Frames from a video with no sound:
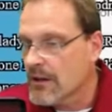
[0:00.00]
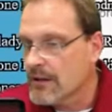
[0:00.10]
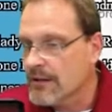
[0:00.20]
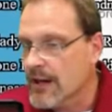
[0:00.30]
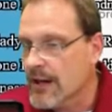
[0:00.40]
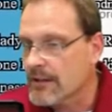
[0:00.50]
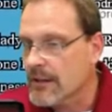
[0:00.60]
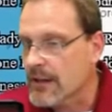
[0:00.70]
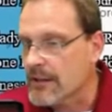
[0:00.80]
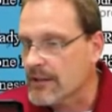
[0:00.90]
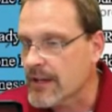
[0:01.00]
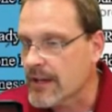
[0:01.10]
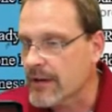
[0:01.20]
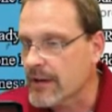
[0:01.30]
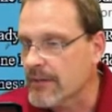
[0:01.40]
dot I think
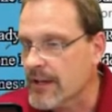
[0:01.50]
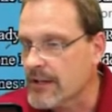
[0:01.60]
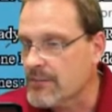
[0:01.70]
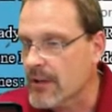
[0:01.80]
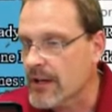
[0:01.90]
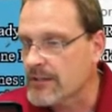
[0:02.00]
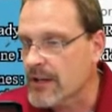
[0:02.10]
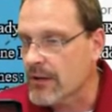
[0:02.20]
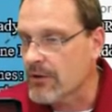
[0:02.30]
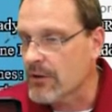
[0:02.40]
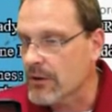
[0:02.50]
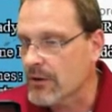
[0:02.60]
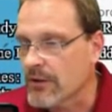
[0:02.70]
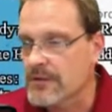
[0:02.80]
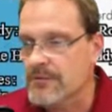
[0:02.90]
dadrandom dot digiblogs dot org.
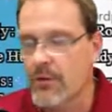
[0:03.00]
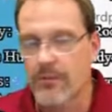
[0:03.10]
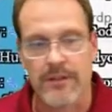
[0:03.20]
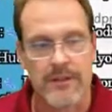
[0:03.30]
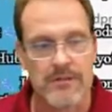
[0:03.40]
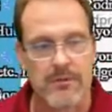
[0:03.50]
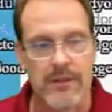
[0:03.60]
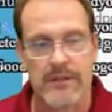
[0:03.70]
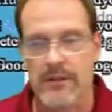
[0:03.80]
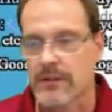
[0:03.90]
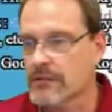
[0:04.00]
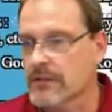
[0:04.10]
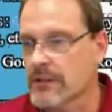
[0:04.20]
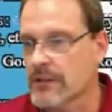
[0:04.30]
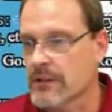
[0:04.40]
Hopefully this works here.
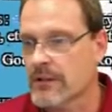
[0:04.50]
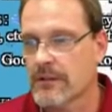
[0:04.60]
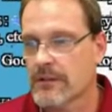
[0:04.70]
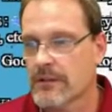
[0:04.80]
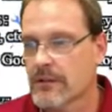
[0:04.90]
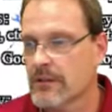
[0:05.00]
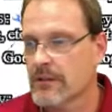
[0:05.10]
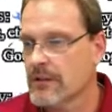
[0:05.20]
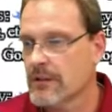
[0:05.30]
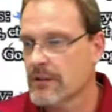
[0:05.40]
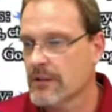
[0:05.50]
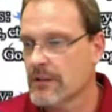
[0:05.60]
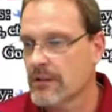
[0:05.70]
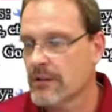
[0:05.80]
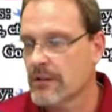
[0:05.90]
Hold on here.
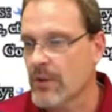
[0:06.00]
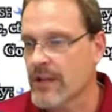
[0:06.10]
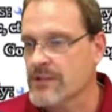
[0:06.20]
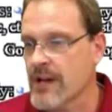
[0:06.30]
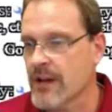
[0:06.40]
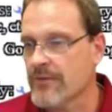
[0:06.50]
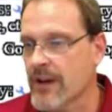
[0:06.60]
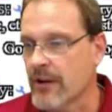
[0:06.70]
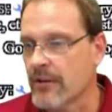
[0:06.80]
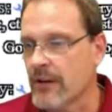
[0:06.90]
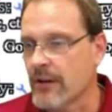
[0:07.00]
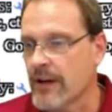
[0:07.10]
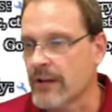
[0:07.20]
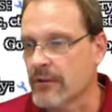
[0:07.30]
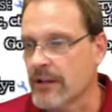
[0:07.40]
Page not found. Oh,
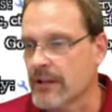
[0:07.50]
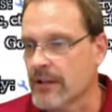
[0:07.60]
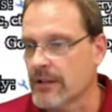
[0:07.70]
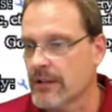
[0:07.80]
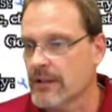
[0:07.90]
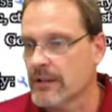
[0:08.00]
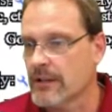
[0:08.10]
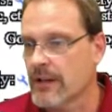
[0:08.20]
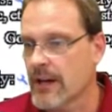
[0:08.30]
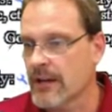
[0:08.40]
I know what I did. I don't